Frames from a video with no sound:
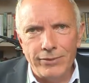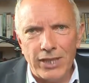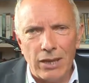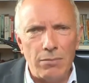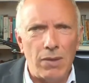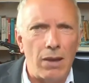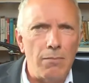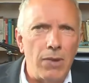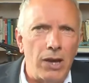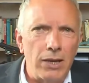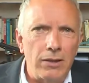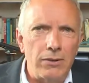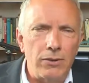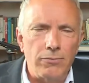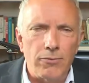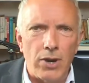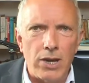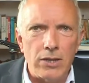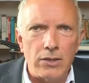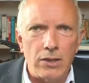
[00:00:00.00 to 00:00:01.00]
set my
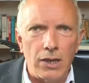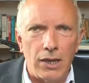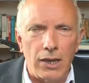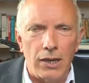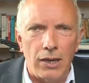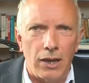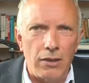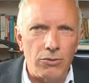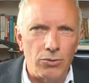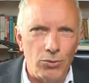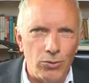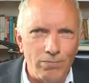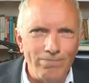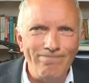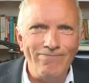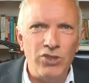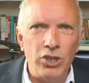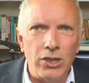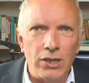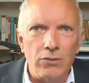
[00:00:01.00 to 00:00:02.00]
mind racing, and I thought,
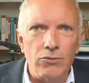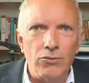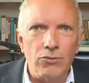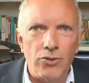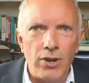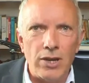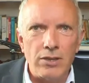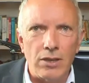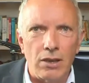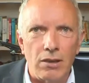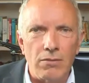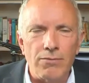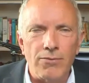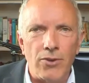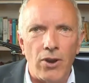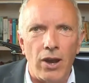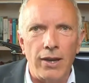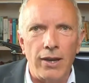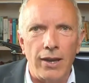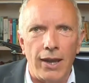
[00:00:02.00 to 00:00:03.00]
you know, Dress Up
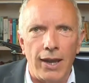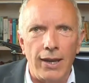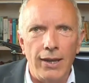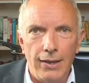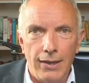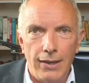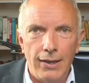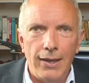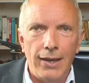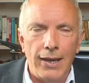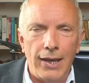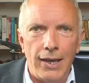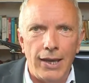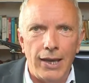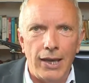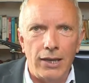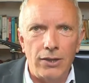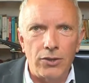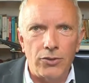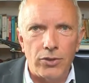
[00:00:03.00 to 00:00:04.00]
Friday
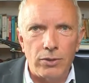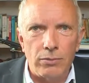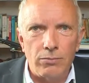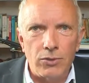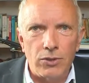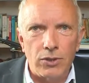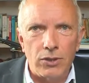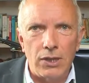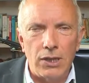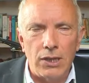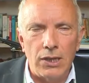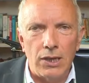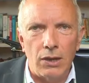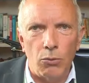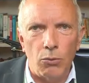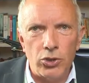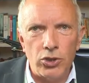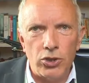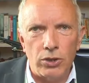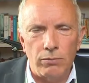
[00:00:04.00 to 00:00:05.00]
and a trip to the
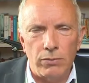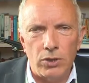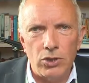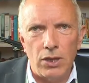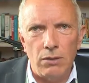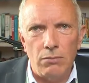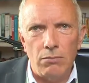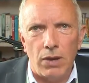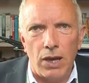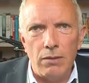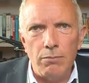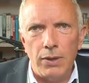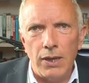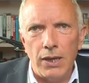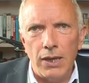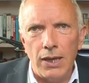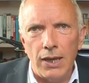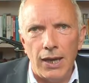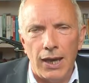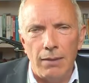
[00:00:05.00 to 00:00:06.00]
washing machine might
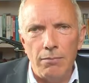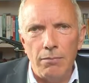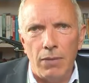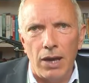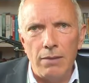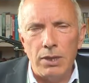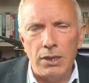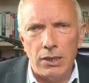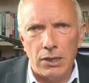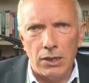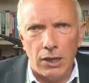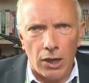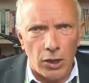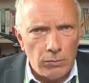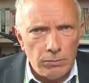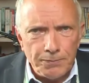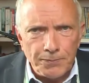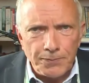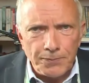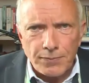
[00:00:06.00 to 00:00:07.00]
be the
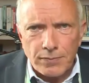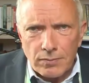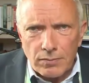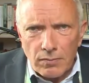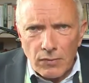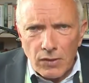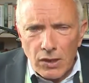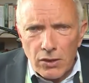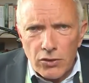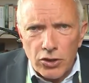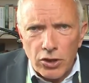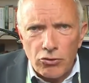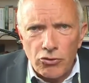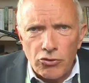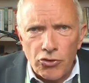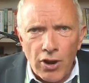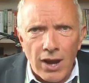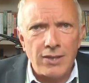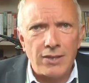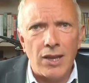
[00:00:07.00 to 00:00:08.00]
go. So
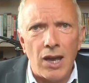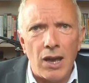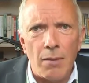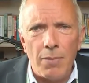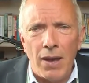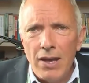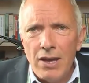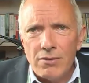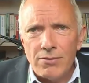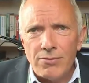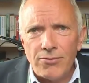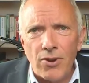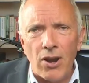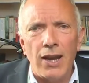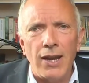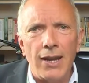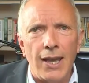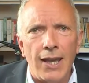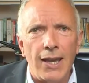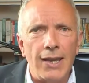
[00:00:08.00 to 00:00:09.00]
Dress Up
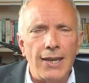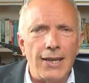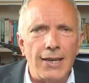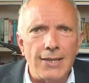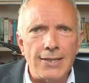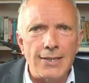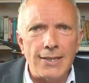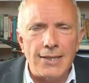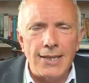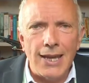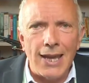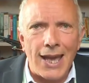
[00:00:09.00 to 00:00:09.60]
Friday is